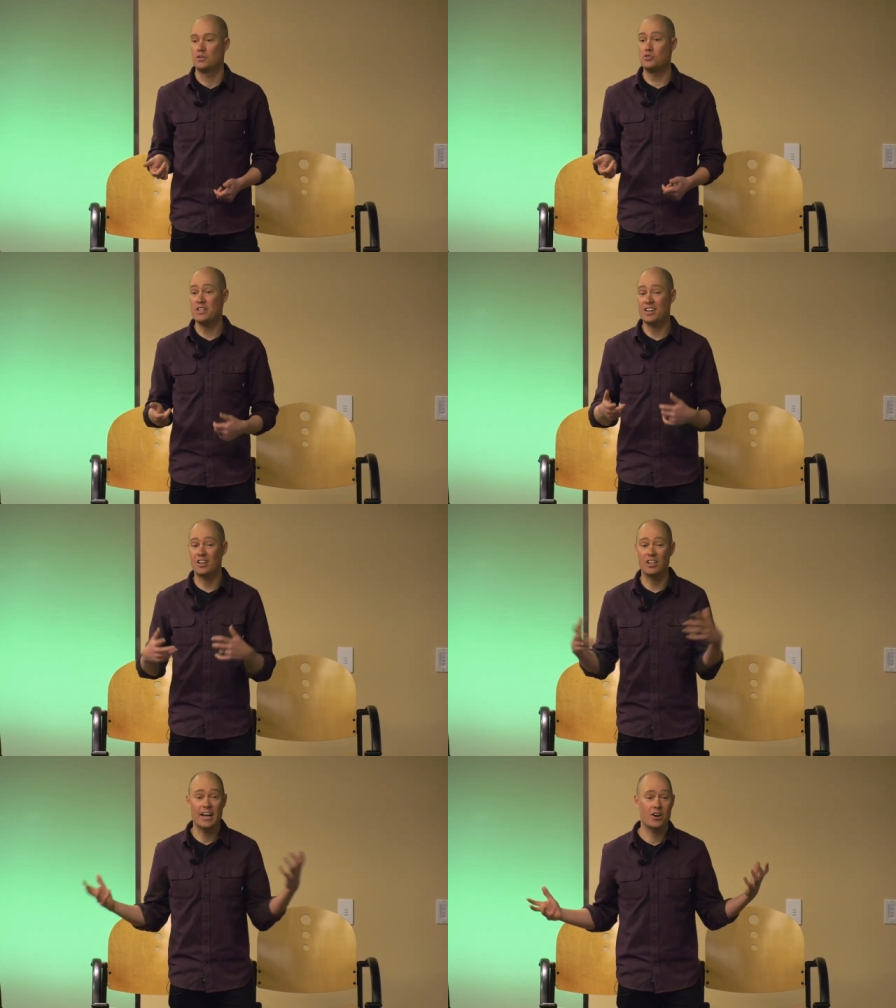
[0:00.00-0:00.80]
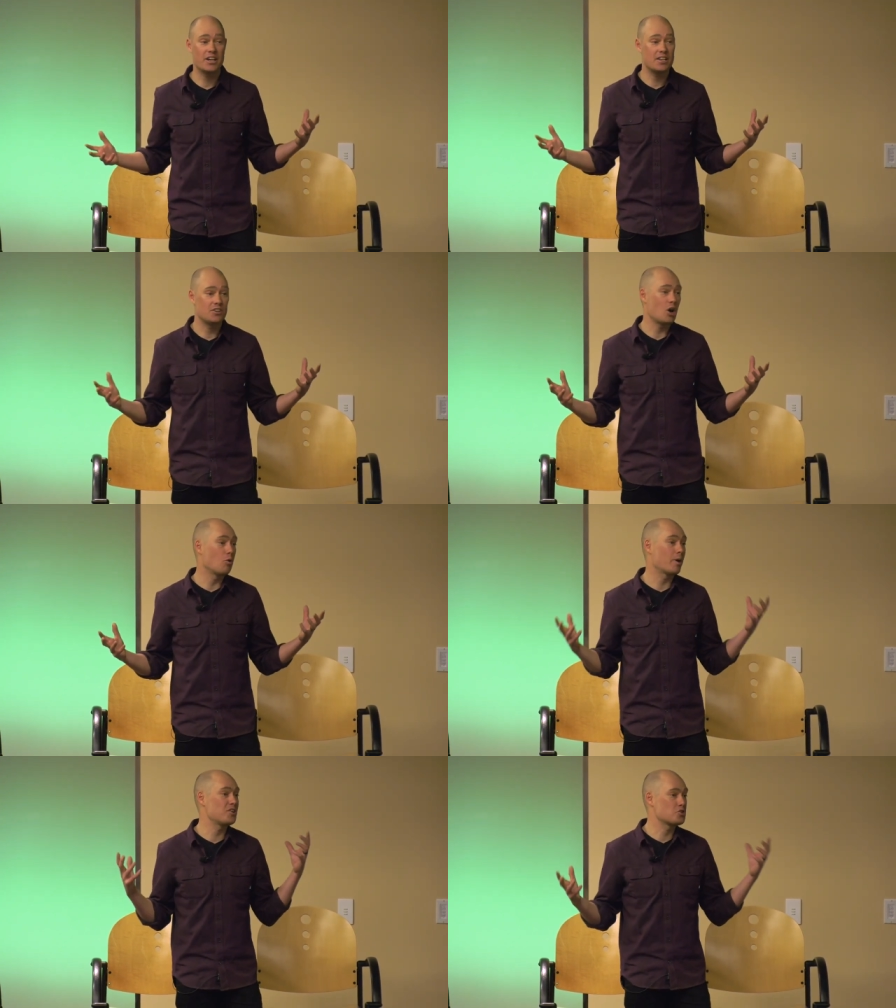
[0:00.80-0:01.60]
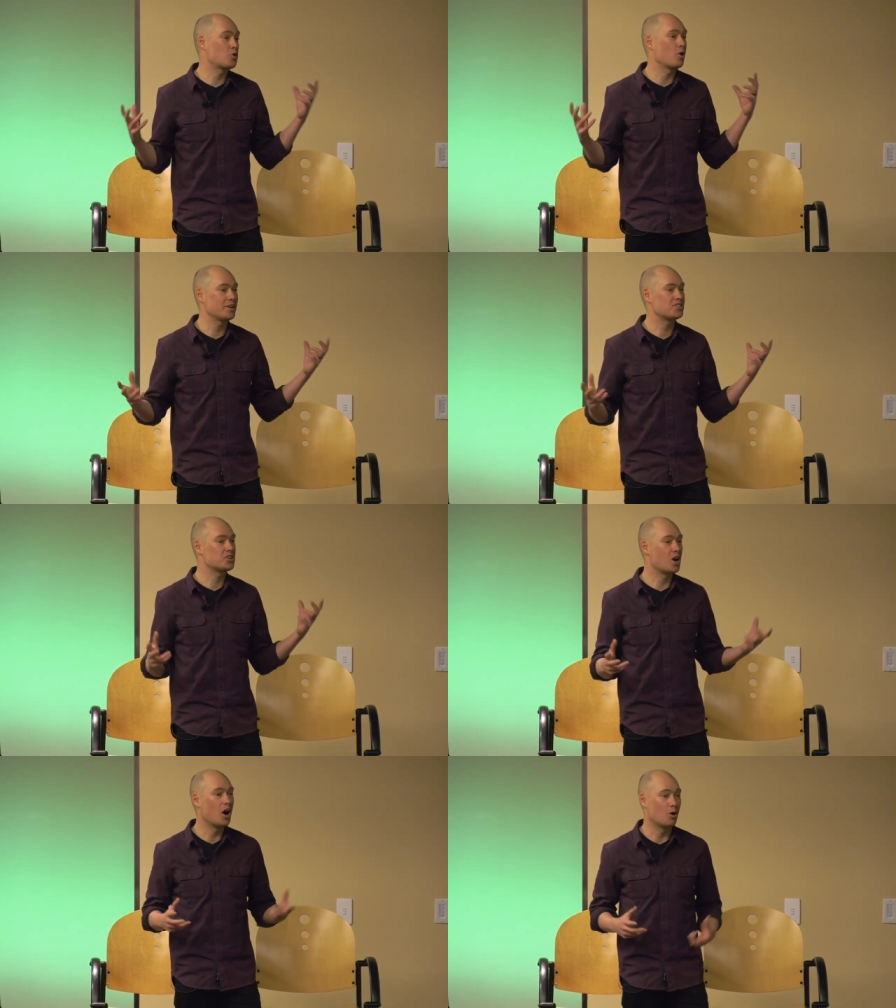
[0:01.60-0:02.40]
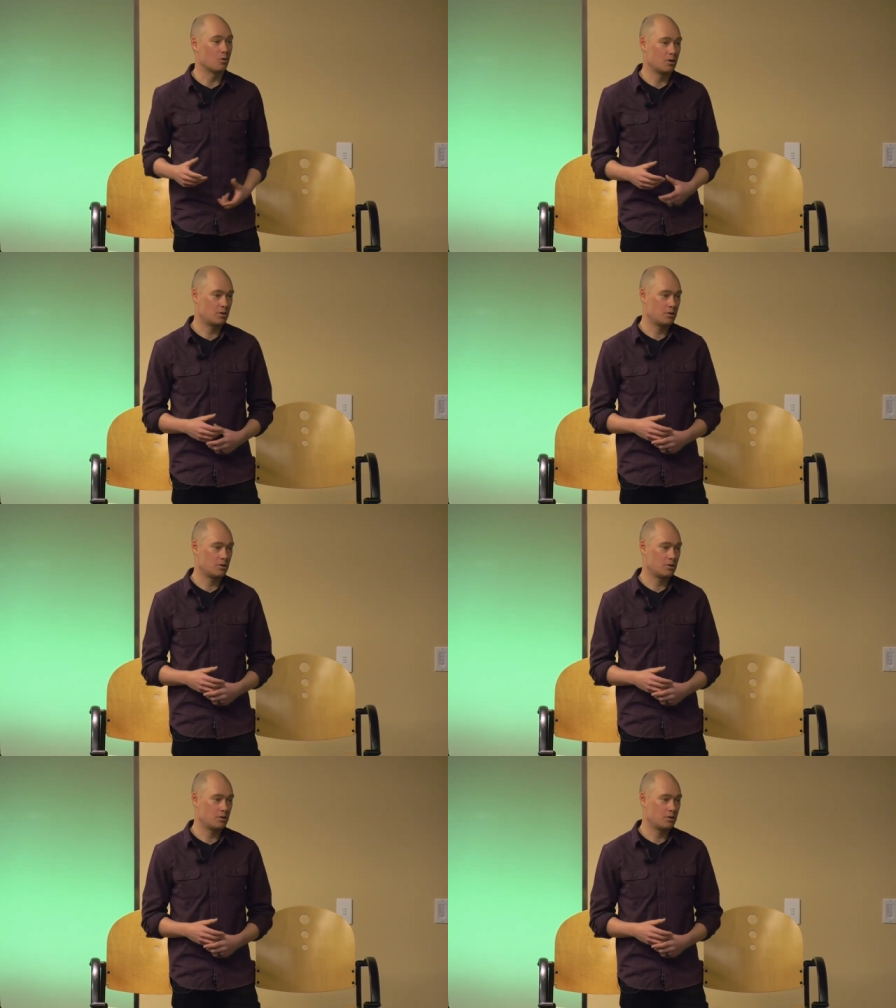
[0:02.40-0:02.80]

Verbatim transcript: You need clarity to know where you're going to go.